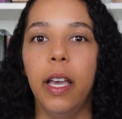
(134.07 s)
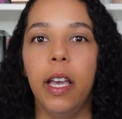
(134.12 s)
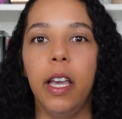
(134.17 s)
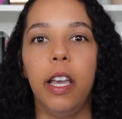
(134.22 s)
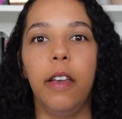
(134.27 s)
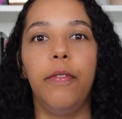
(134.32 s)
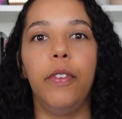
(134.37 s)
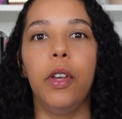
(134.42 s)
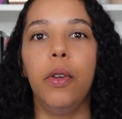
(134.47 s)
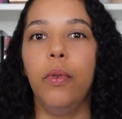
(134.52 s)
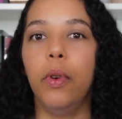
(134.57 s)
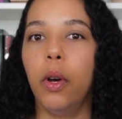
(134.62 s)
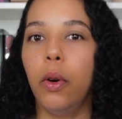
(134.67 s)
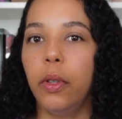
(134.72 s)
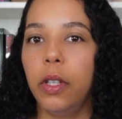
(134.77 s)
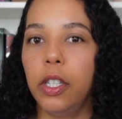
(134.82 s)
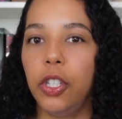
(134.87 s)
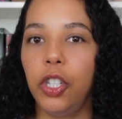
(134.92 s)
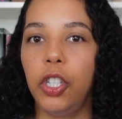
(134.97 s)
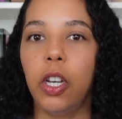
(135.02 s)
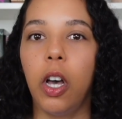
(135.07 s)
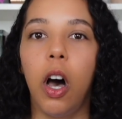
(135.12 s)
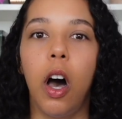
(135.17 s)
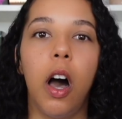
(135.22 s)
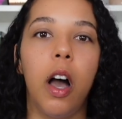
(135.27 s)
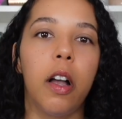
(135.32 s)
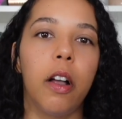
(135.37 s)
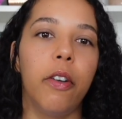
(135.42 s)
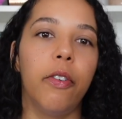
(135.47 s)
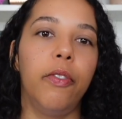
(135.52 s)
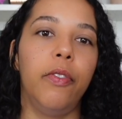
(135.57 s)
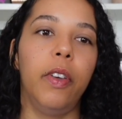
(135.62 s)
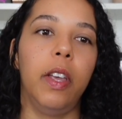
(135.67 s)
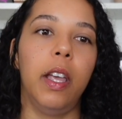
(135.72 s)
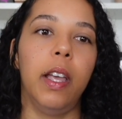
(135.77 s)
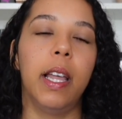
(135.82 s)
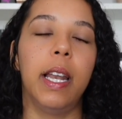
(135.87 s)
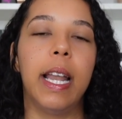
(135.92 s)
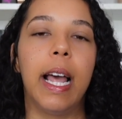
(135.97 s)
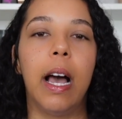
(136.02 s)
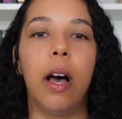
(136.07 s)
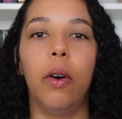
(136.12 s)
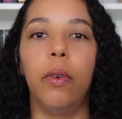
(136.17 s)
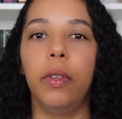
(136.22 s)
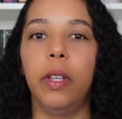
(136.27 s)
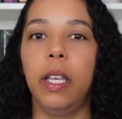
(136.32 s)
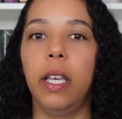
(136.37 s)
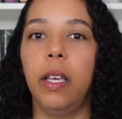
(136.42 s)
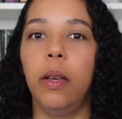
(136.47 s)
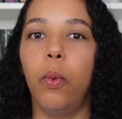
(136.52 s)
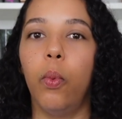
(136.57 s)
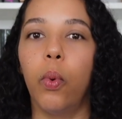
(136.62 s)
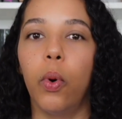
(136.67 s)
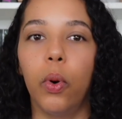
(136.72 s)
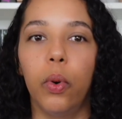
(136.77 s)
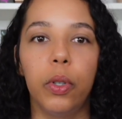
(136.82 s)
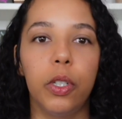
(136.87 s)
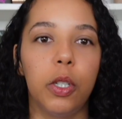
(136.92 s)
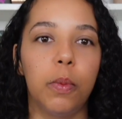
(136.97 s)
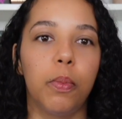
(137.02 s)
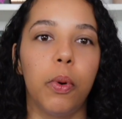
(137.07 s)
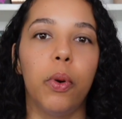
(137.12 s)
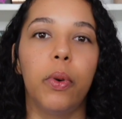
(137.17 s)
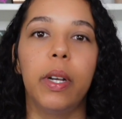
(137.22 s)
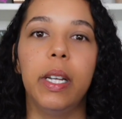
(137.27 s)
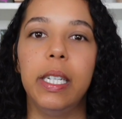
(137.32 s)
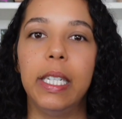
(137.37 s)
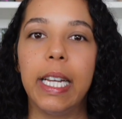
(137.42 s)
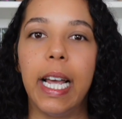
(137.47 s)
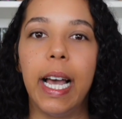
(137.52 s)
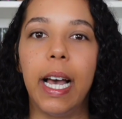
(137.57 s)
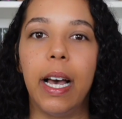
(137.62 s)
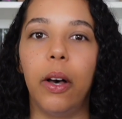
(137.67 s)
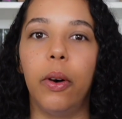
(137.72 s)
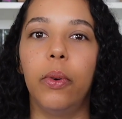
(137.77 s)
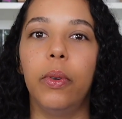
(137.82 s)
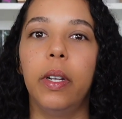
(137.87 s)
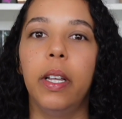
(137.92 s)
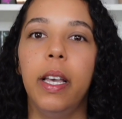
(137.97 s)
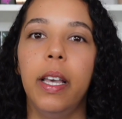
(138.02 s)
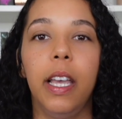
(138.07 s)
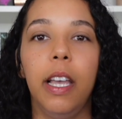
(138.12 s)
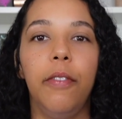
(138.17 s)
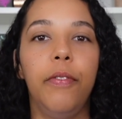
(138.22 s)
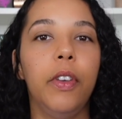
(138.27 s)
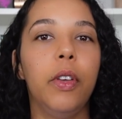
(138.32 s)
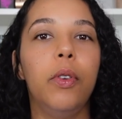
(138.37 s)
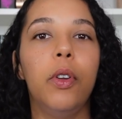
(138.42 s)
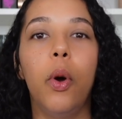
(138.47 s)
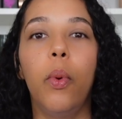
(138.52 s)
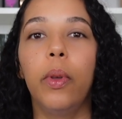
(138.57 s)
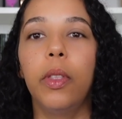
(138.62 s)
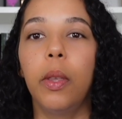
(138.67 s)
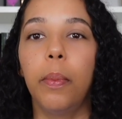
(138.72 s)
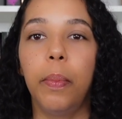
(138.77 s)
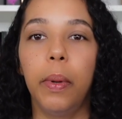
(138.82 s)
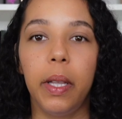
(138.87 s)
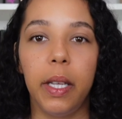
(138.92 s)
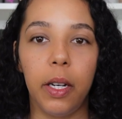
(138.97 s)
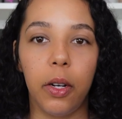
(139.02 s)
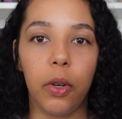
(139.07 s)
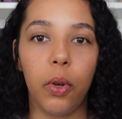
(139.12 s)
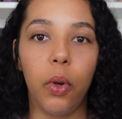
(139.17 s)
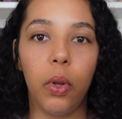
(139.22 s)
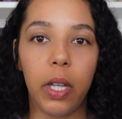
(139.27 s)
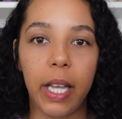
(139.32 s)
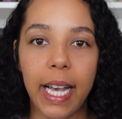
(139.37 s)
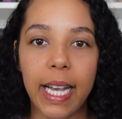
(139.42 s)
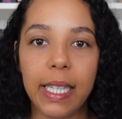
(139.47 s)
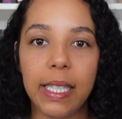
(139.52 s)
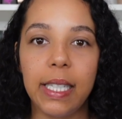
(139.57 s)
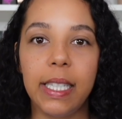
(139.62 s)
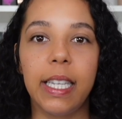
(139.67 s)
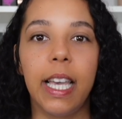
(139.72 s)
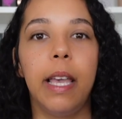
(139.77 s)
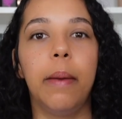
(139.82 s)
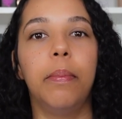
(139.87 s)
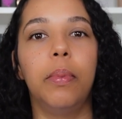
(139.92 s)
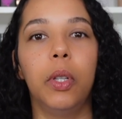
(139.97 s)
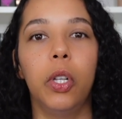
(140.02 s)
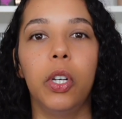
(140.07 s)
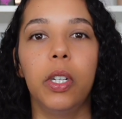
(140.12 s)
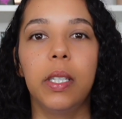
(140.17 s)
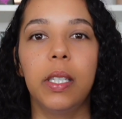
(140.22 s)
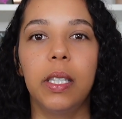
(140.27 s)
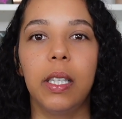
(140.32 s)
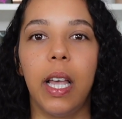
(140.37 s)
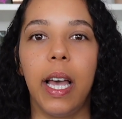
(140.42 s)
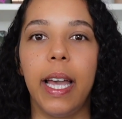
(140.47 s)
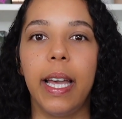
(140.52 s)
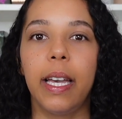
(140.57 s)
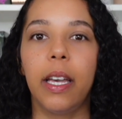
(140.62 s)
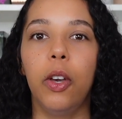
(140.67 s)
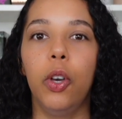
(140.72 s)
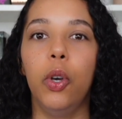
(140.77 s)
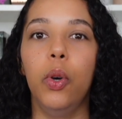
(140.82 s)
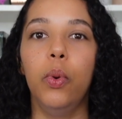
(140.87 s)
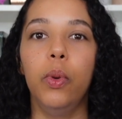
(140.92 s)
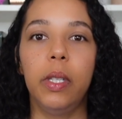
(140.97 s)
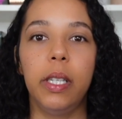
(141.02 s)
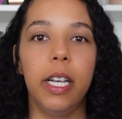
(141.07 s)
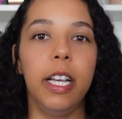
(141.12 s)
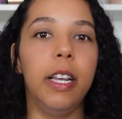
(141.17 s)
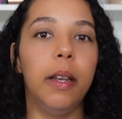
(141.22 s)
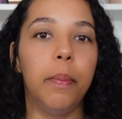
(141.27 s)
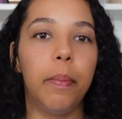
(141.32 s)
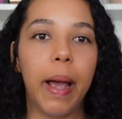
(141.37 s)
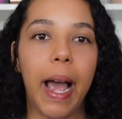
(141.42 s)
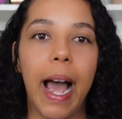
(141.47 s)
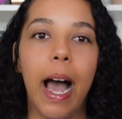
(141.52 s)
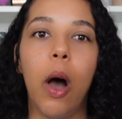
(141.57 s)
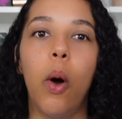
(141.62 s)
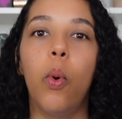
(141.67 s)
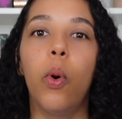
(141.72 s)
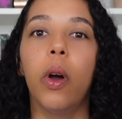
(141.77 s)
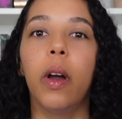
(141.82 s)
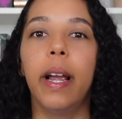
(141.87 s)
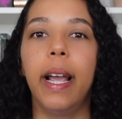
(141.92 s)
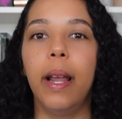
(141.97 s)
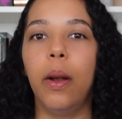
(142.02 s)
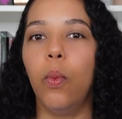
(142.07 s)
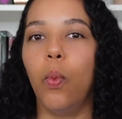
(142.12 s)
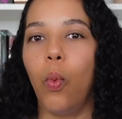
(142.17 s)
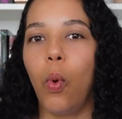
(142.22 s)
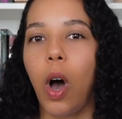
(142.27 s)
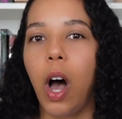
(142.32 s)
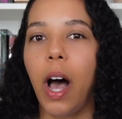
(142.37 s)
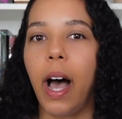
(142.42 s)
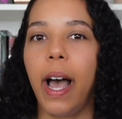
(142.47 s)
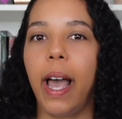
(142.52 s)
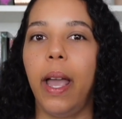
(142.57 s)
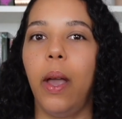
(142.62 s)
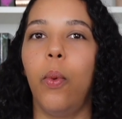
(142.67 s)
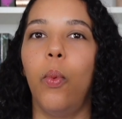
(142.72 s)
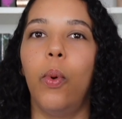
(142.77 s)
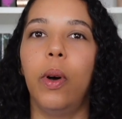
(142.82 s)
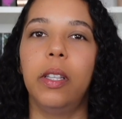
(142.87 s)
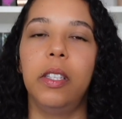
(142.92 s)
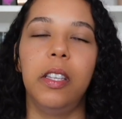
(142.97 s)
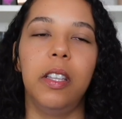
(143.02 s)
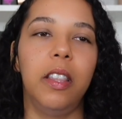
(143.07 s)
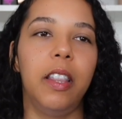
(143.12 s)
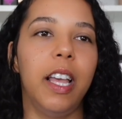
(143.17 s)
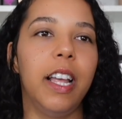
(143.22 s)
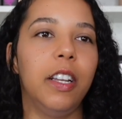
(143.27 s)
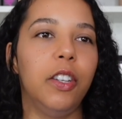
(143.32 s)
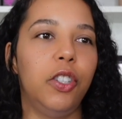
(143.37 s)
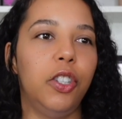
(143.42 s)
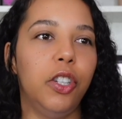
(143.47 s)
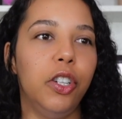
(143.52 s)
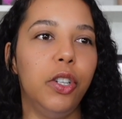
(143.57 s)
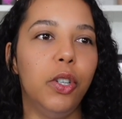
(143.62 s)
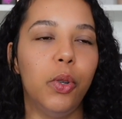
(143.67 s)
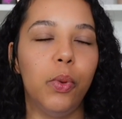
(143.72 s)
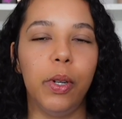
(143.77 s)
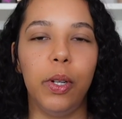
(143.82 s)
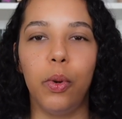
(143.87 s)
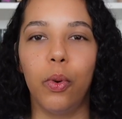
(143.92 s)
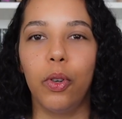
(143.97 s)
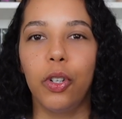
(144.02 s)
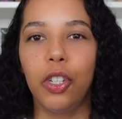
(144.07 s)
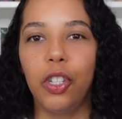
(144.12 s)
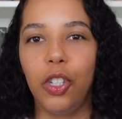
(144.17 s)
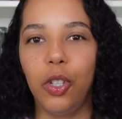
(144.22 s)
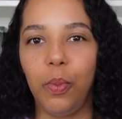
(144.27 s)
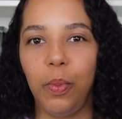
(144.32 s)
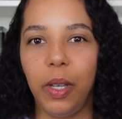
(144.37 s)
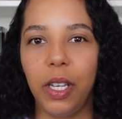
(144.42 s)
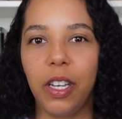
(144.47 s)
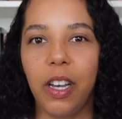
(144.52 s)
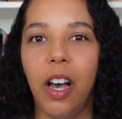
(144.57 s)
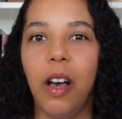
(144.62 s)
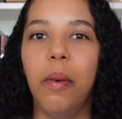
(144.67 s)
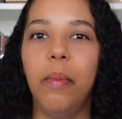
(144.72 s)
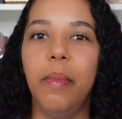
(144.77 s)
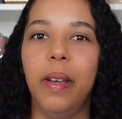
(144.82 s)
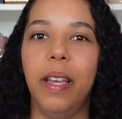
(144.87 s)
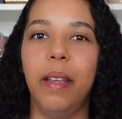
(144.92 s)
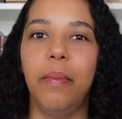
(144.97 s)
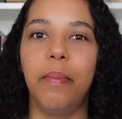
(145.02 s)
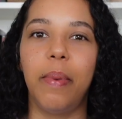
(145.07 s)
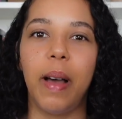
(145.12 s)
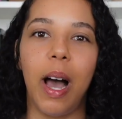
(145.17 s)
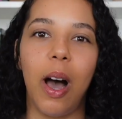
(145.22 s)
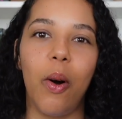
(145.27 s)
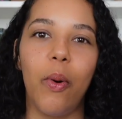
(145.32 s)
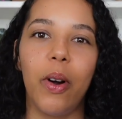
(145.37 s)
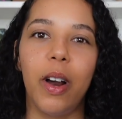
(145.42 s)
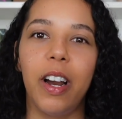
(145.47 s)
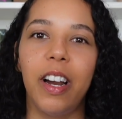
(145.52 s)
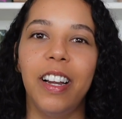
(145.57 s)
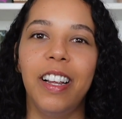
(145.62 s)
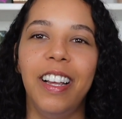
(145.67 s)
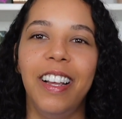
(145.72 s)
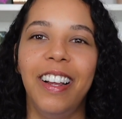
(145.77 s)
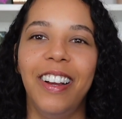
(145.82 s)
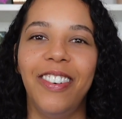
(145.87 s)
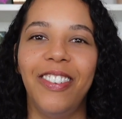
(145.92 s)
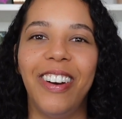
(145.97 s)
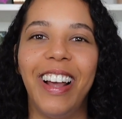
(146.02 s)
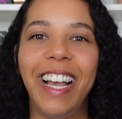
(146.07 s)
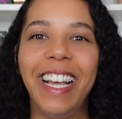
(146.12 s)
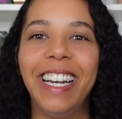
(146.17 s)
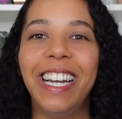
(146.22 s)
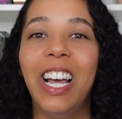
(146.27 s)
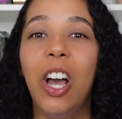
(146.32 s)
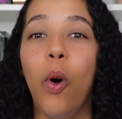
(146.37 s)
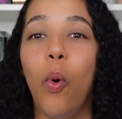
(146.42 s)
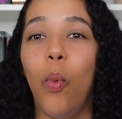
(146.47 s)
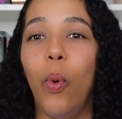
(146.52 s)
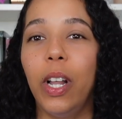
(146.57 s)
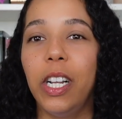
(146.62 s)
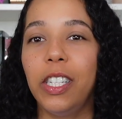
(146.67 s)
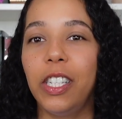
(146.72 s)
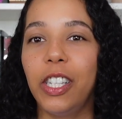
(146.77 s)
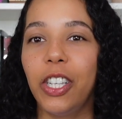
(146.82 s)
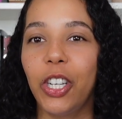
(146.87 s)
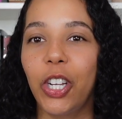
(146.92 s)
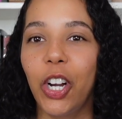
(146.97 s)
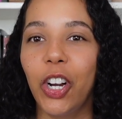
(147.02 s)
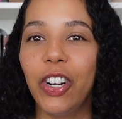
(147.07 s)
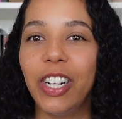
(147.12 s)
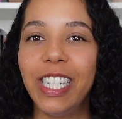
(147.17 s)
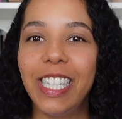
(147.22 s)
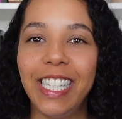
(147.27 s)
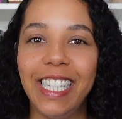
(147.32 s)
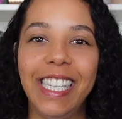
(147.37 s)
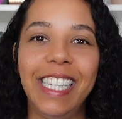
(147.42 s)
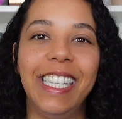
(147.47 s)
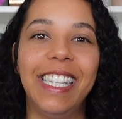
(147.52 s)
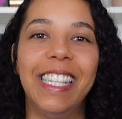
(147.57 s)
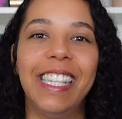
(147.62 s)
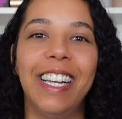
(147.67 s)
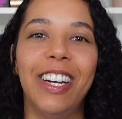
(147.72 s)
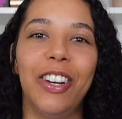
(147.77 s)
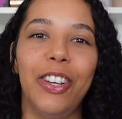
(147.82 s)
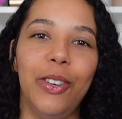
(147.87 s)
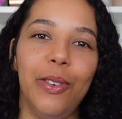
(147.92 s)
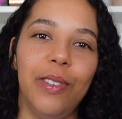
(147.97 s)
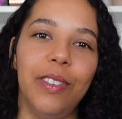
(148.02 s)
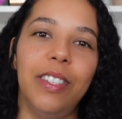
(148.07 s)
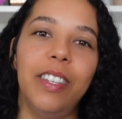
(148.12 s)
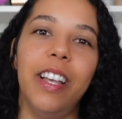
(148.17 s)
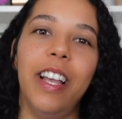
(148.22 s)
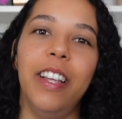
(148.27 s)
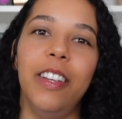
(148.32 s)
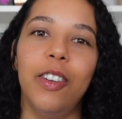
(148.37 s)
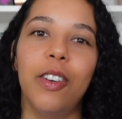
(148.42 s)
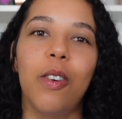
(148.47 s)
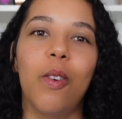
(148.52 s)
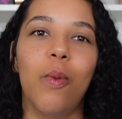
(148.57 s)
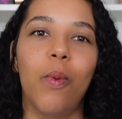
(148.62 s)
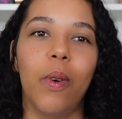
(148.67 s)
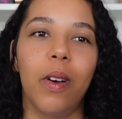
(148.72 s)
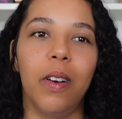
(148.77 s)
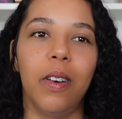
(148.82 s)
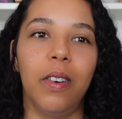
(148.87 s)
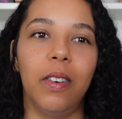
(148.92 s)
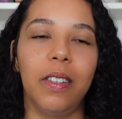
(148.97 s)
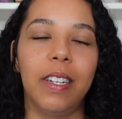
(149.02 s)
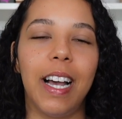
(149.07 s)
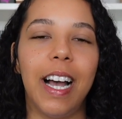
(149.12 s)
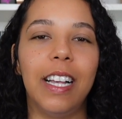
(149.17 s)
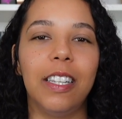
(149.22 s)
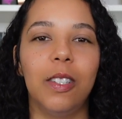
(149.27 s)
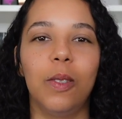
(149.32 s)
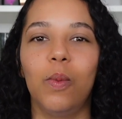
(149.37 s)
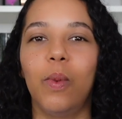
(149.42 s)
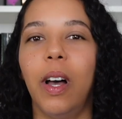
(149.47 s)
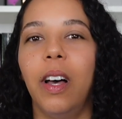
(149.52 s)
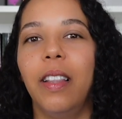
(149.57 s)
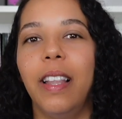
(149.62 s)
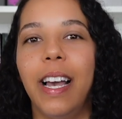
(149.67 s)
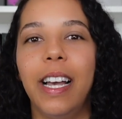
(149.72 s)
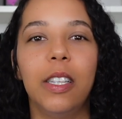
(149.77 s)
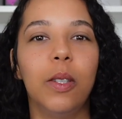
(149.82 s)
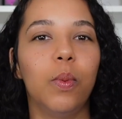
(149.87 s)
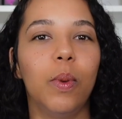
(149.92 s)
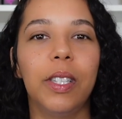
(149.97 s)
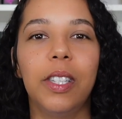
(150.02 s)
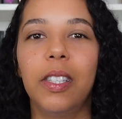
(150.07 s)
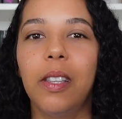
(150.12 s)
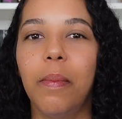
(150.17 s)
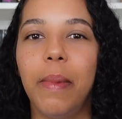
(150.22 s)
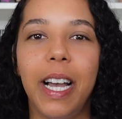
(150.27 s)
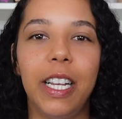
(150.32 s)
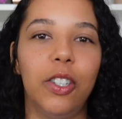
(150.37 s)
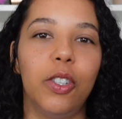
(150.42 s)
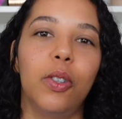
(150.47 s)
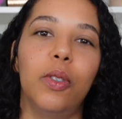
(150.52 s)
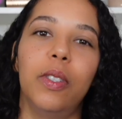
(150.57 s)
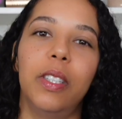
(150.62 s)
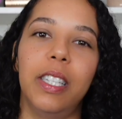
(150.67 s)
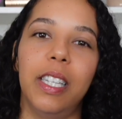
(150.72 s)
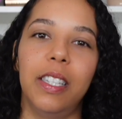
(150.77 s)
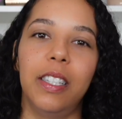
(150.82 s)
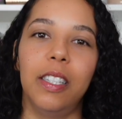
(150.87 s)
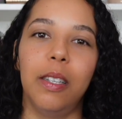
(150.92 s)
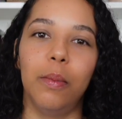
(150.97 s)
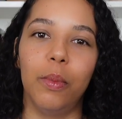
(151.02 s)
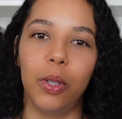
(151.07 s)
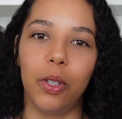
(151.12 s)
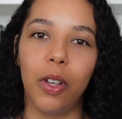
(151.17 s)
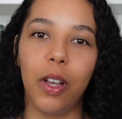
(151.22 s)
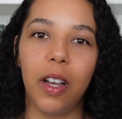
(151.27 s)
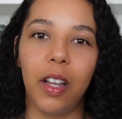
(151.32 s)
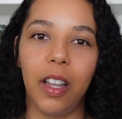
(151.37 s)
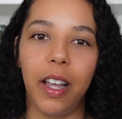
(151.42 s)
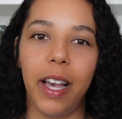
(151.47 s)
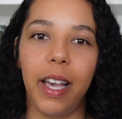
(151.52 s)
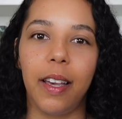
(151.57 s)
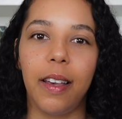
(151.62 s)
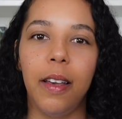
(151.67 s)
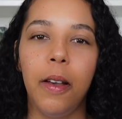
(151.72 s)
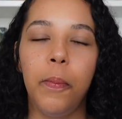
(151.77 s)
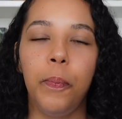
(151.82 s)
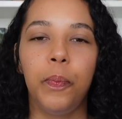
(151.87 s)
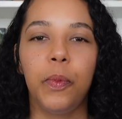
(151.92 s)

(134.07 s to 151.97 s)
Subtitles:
If you know the geography and how the world is broken down, if you know what the political landscape looks like, who's in power and why, what did they do in order to become in power, right? What is the currencies that are used in your world, as well as what's the magical systems look like?